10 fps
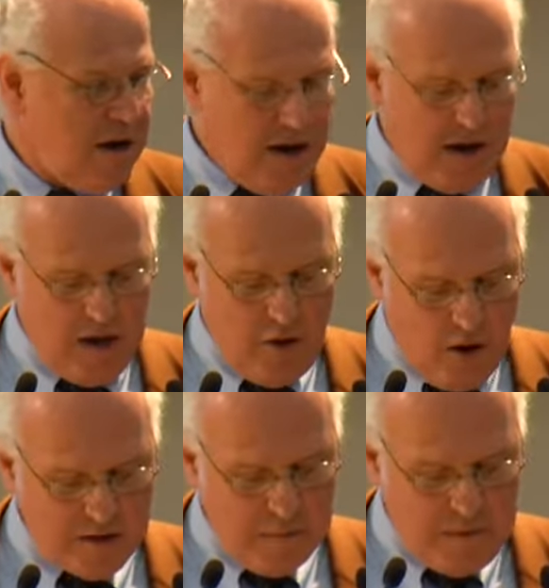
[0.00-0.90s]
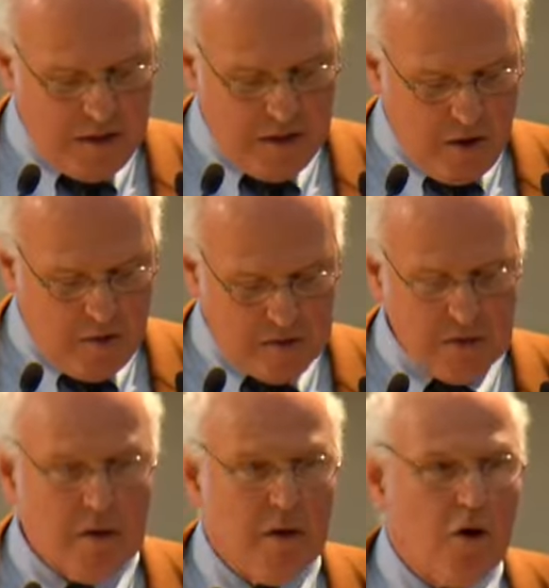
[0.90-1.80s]
uh, it ought to be
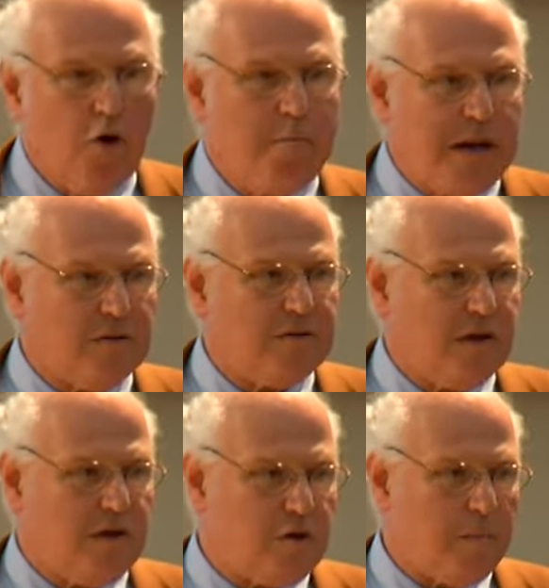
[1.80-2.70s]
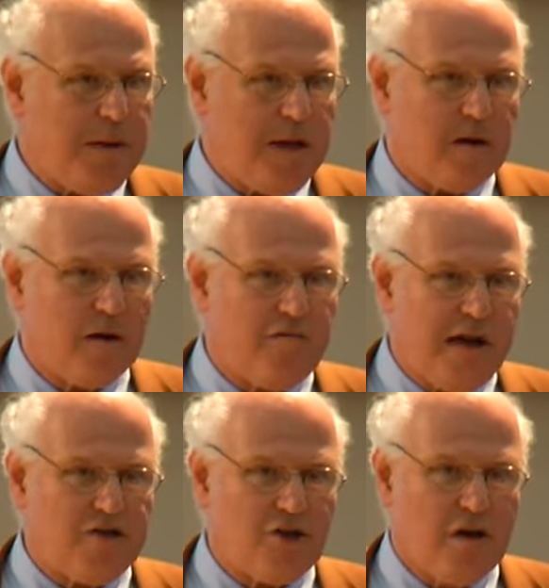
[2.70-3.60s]
those who built the European
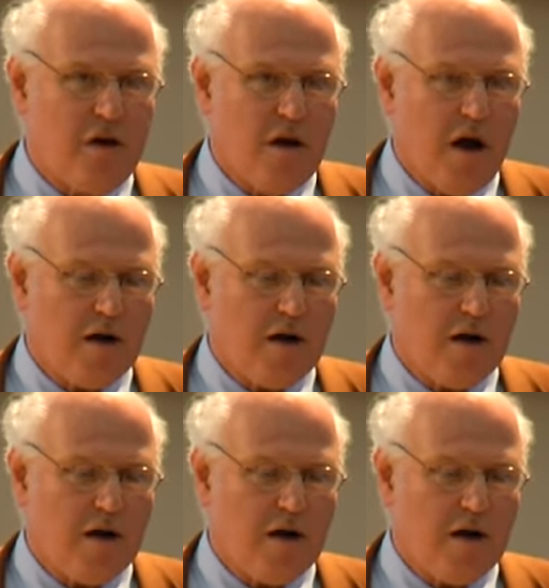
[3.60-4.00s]
Convention